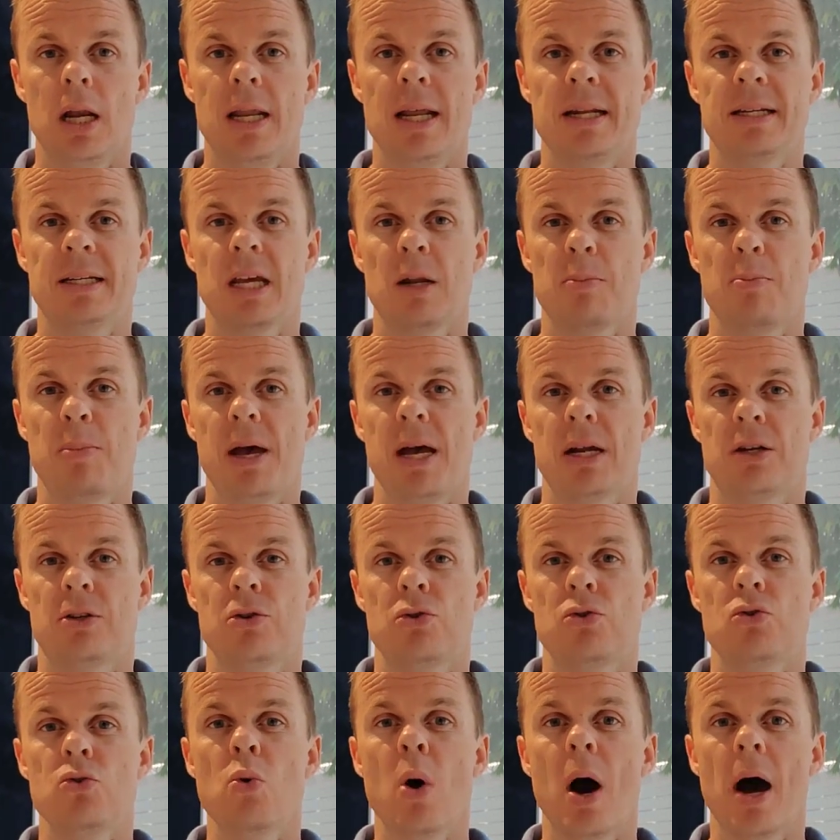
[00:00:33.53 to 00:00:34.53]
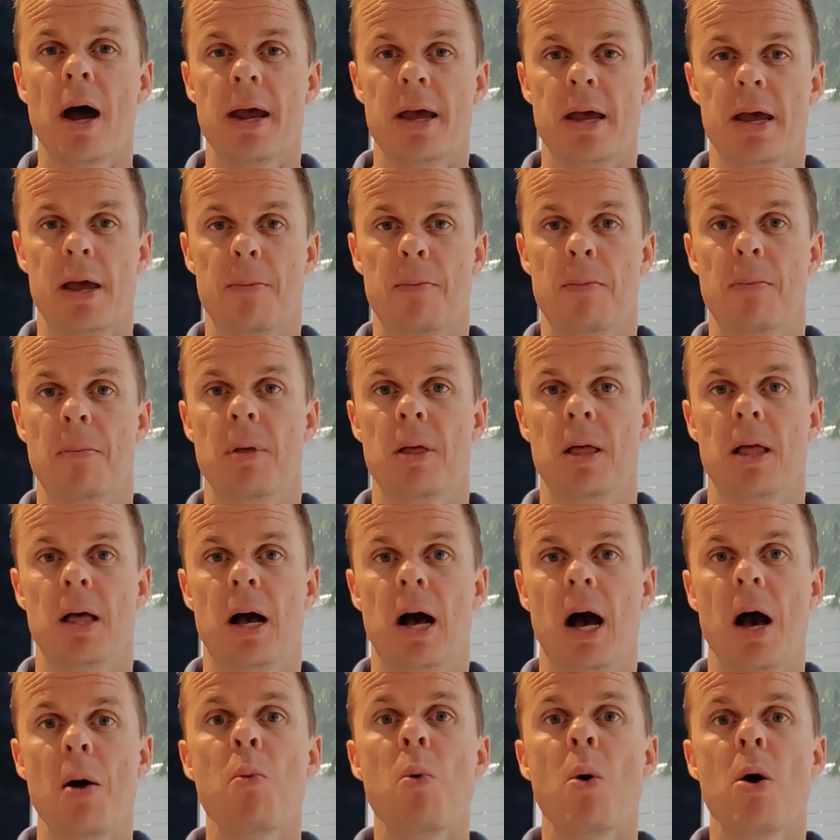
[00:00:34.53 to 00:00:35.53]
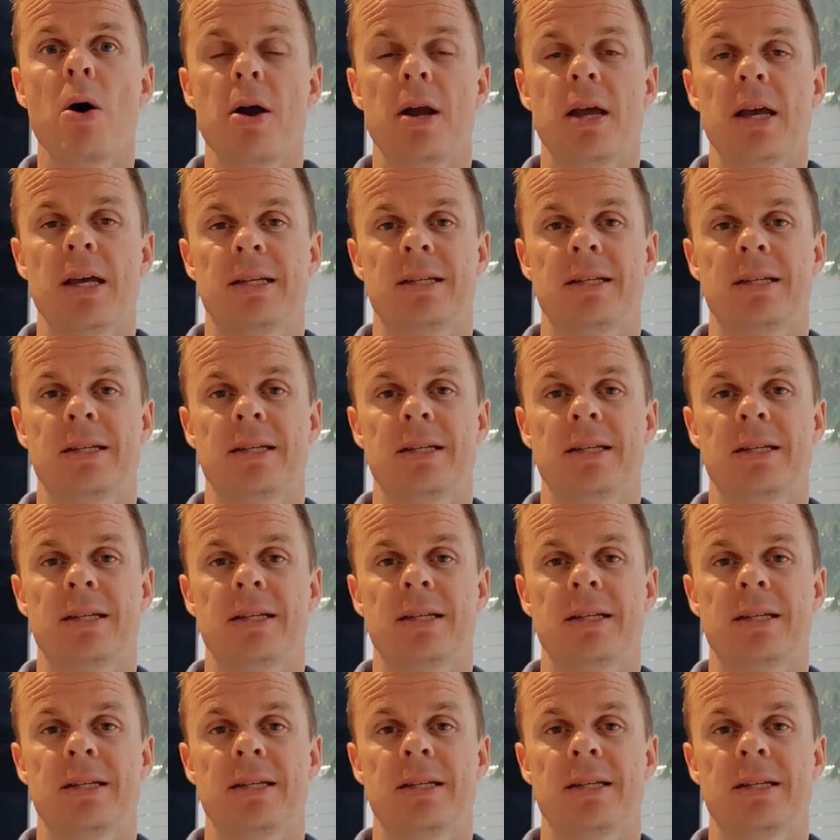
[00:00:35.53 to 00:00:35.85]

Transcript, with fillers: Let's get back to who I am. I work